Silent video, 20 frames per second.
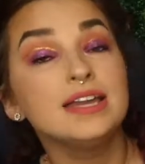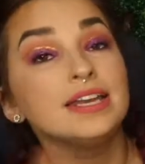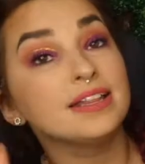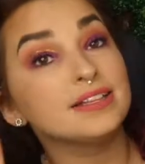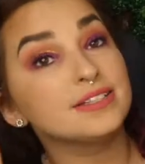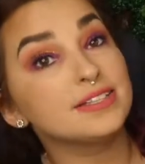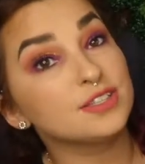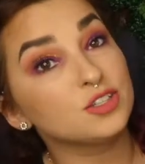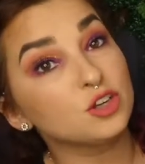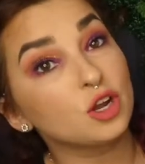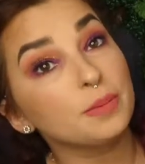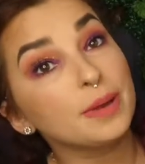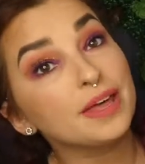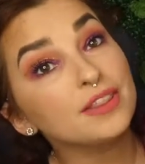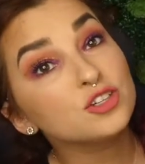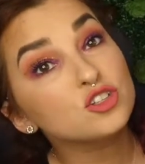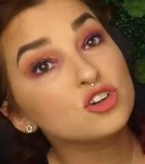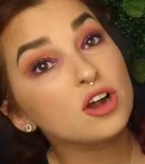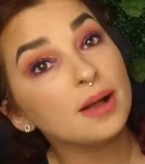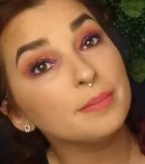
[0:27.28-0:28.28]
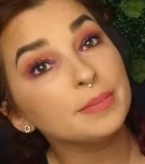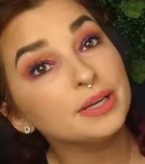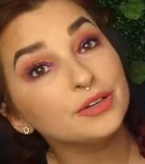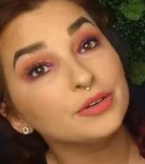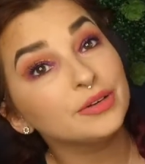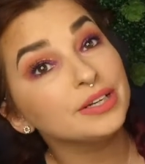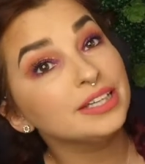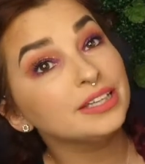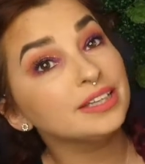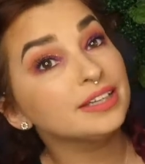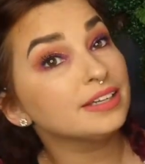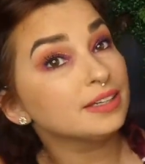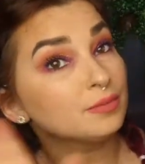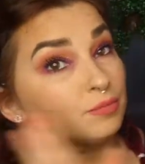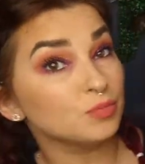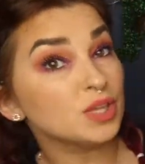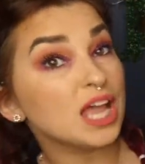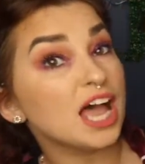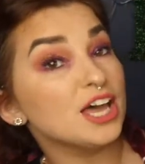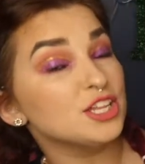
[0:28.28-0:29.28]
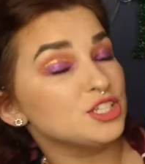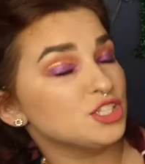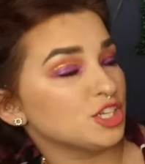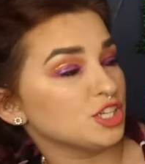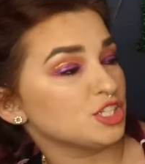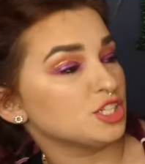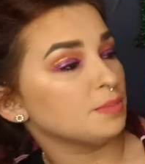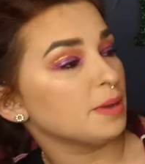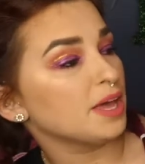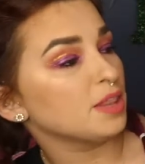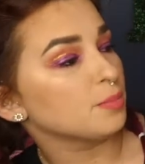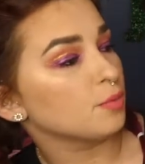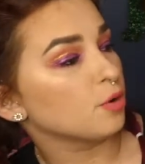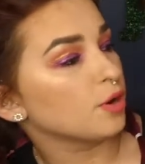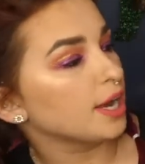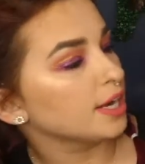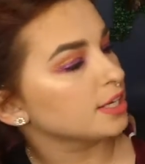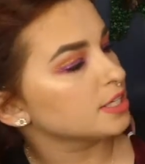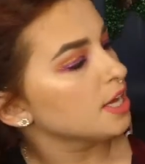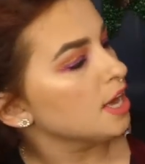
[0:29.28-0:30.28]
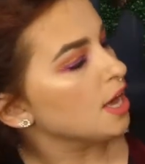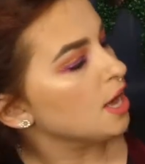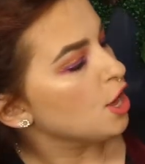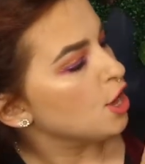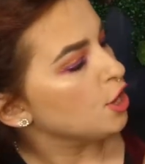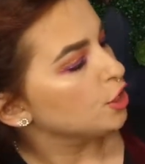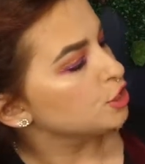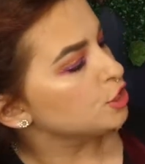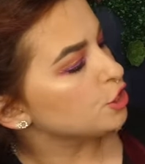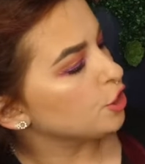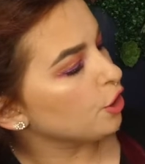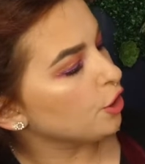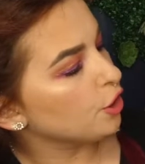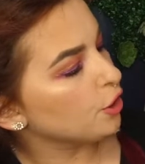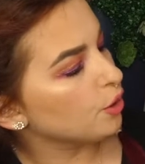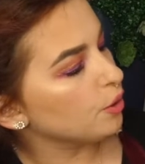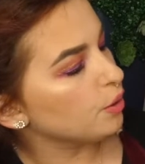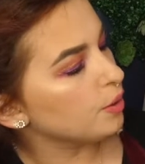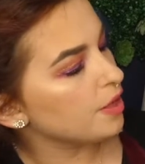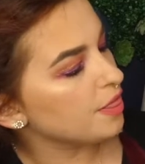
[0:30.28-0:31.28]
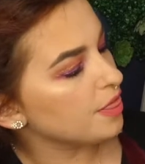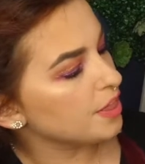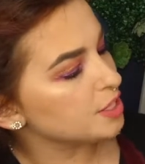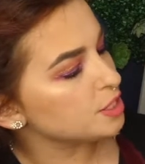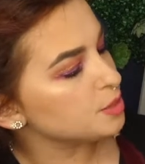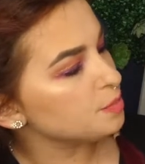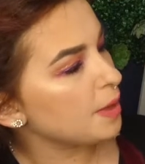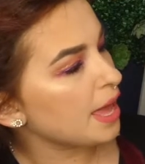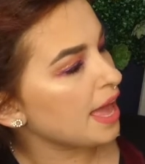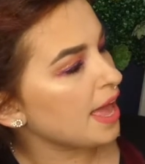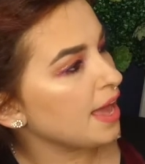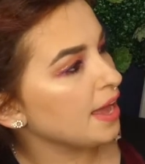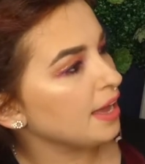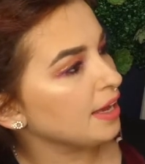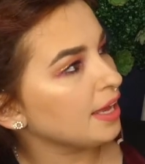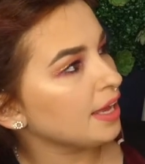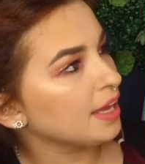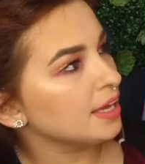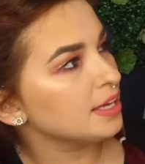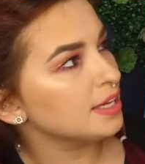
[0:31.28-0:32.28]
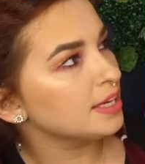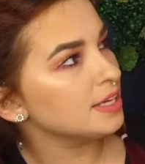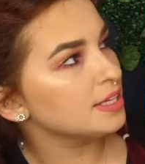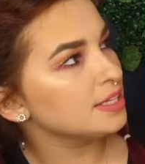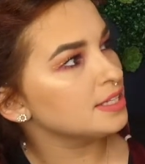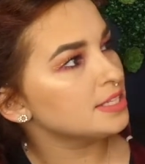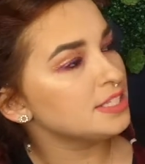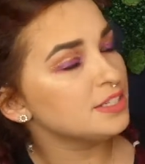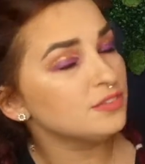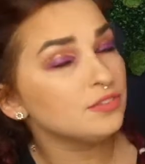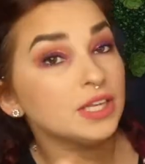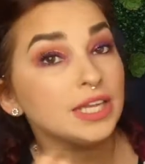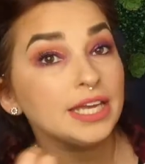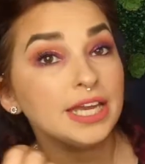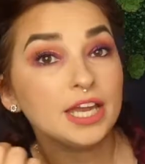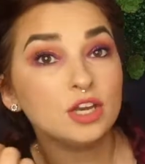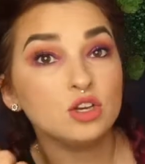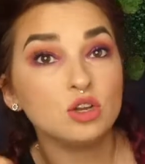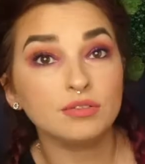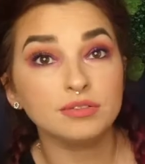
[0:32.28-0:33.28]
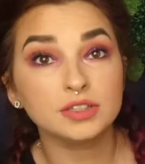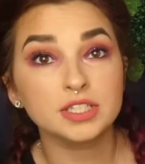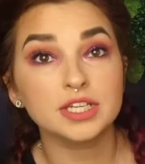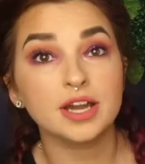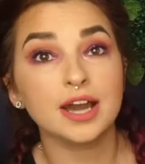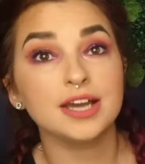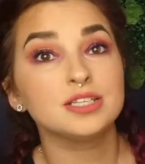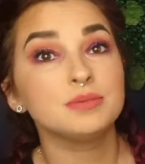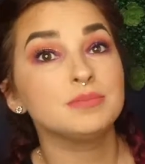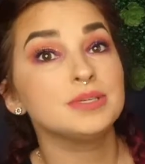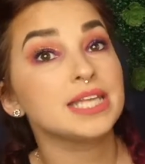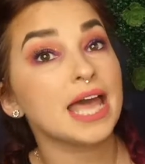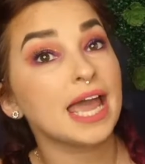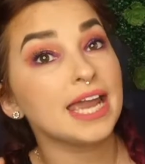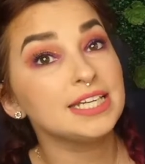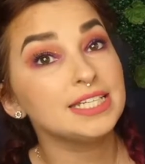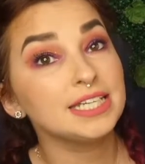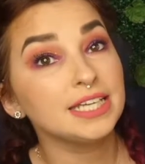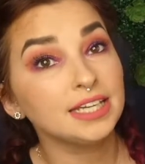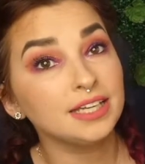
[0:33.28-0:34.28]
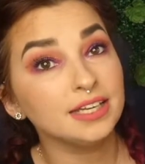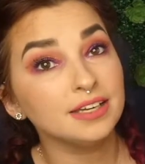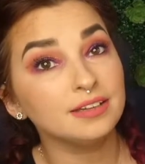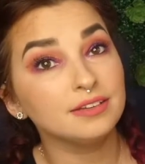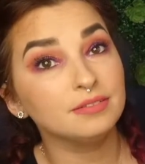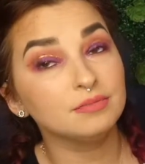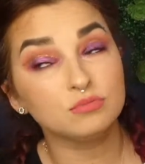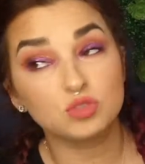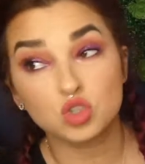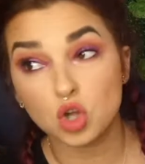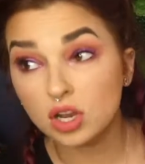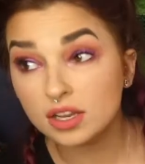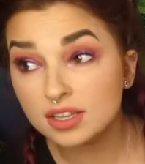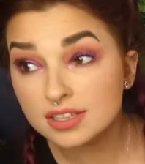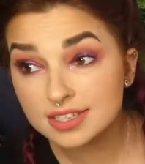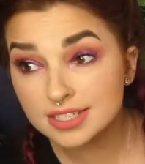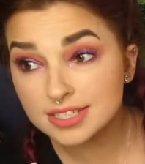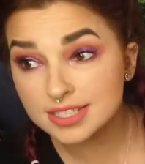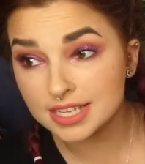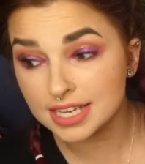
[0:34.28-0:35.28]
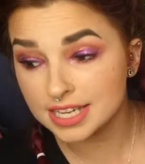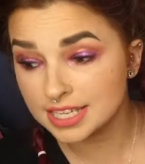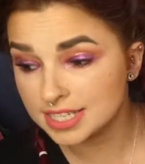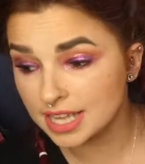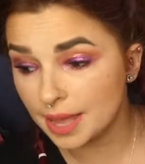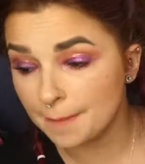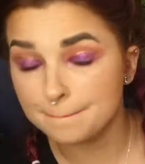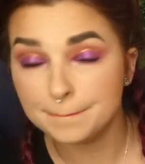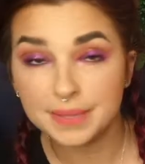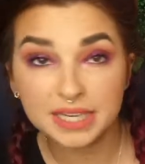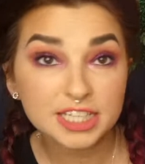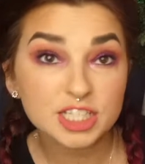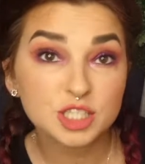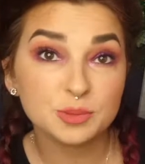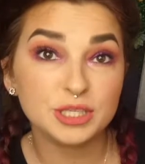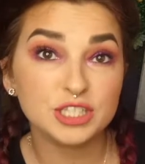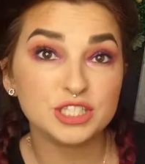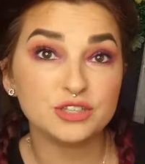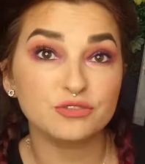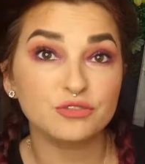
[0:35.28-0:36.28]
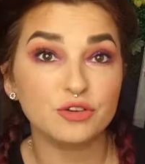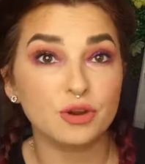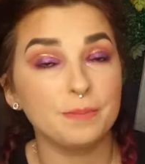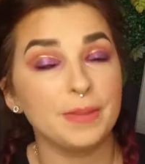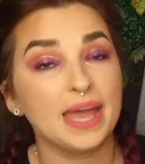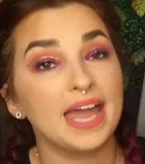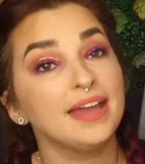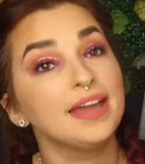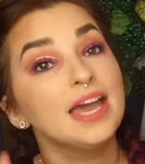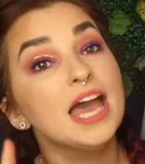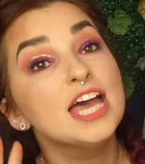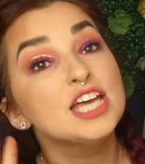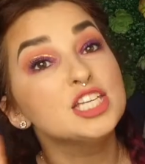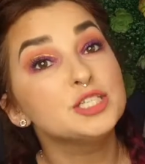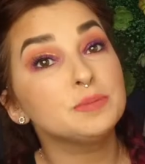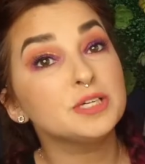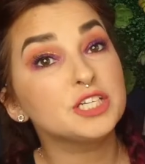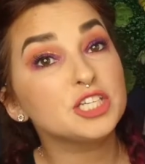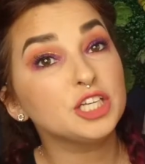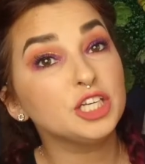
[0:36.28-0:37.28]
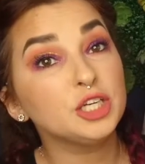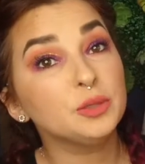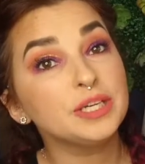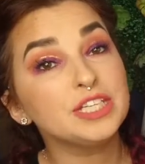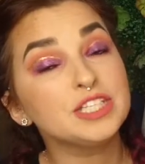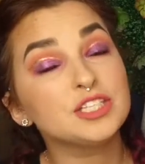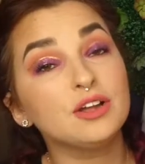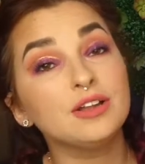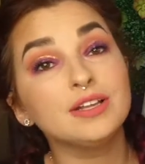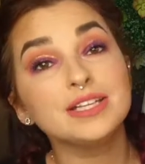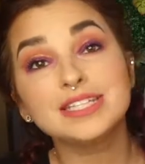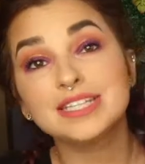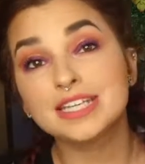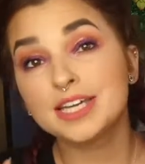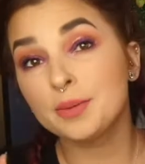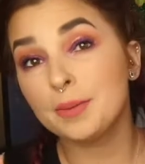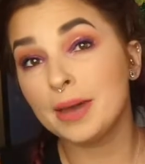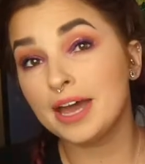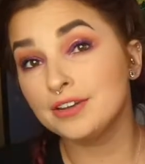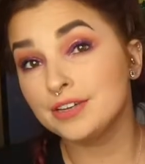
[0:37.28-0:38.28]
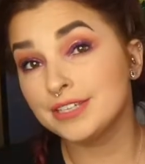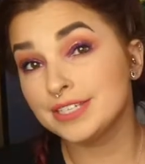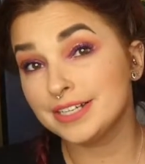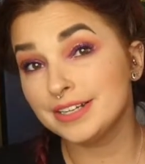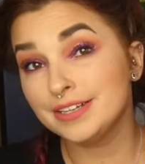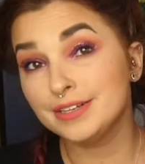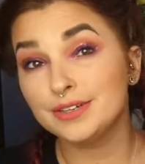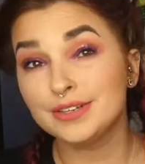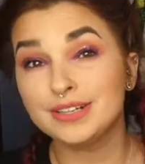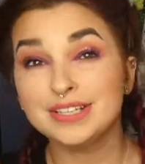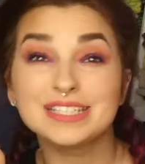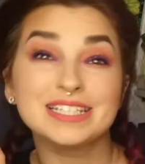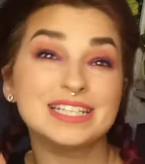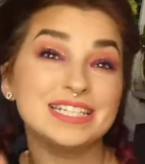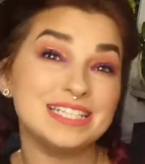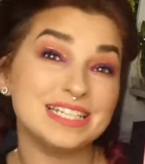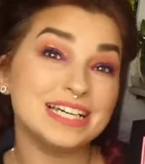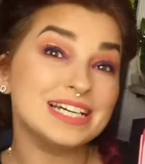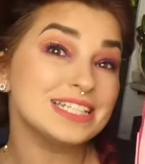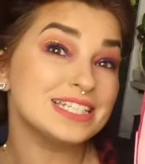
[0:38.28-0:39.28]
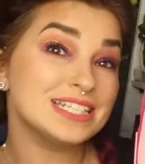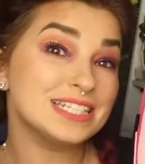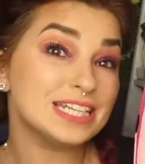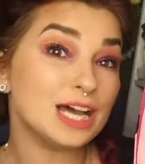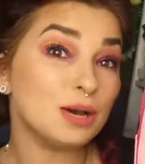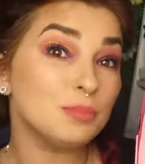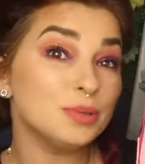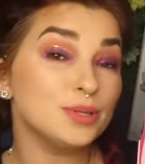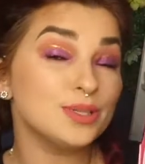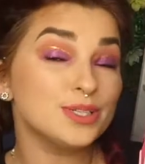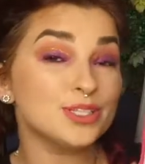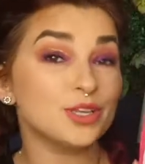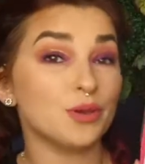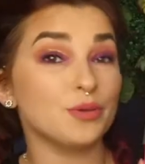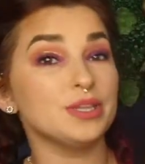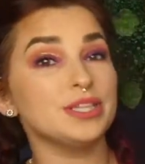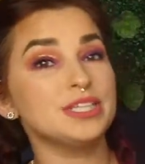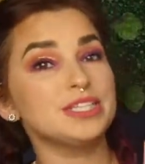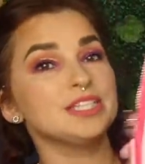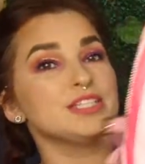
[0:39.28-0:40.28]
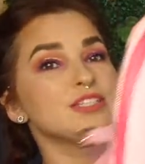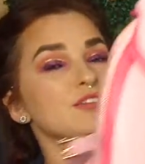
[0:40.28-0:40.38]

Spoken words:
Now, this is not about the drama or anything. It's just about the product. So this bag is definitely a novelty item. Is $80 is a bit expensive for a bag, especially US dollars. Think about New Zealand dollars. It does double. So this is